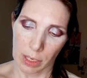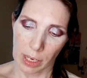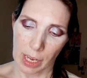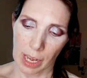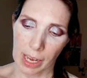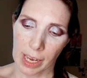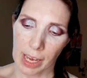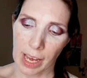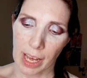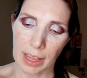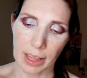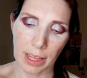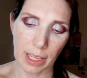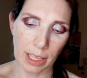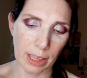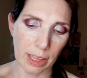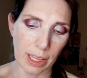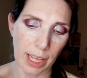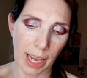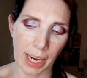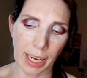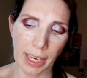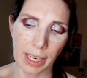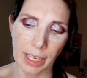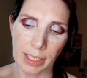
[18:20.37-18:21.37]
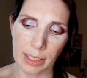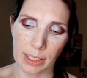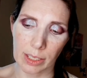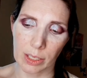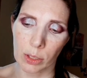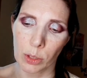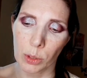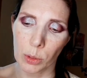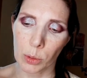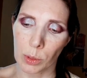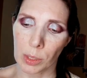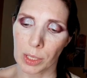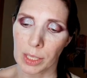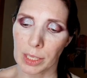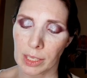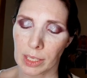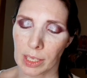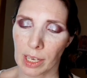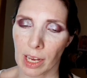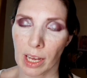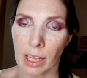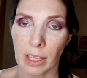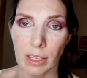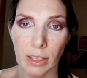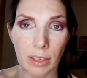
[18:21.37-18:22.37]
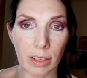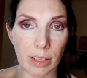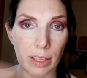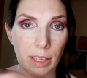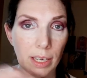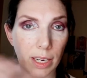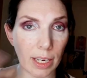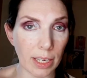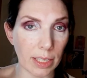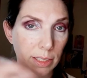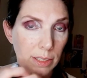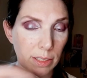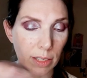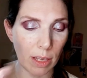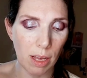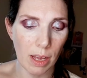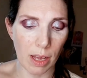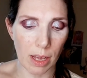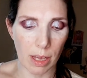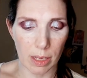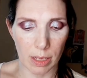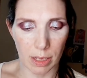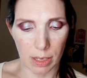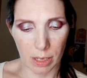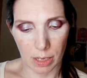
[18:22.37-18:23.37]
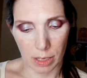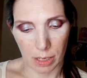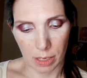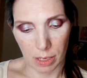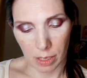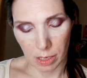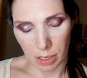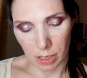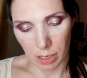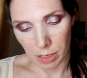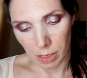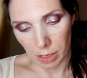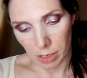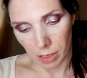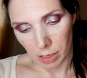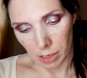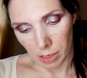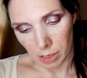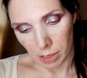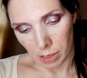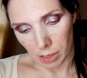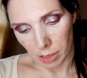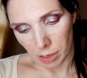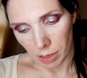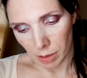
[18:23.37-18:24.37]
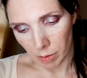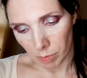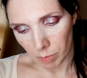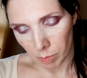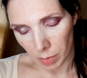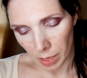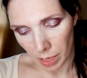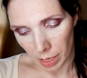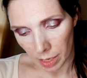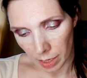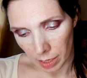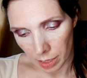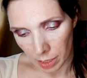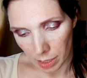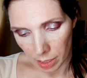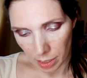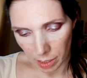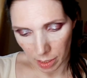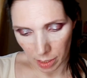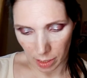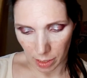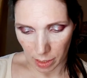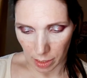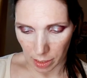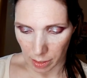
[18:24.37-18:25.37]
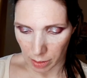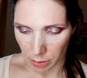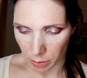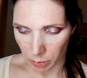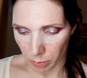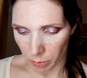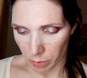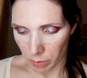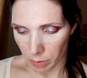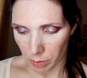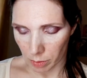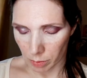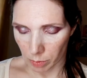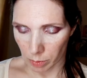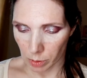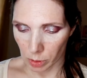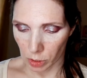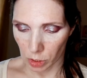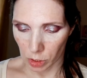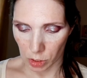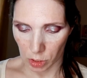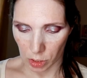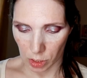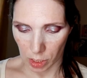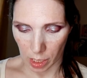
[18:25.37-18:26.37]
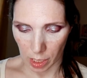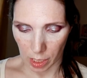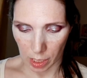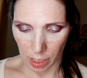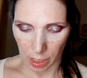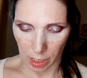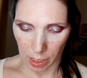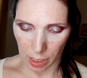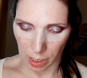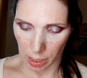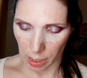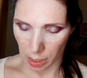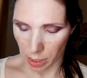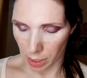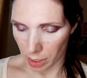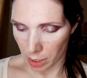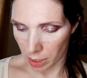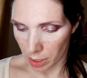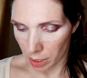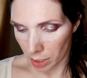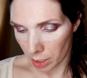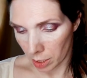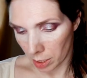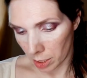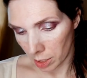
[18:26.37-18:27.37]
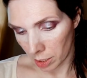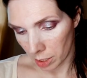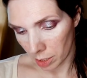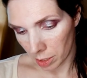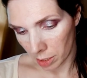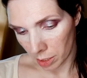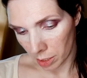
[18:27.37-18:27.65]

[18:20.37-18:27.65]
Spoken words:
I got the lightest, coolest color that I saw. Mine is, what shade?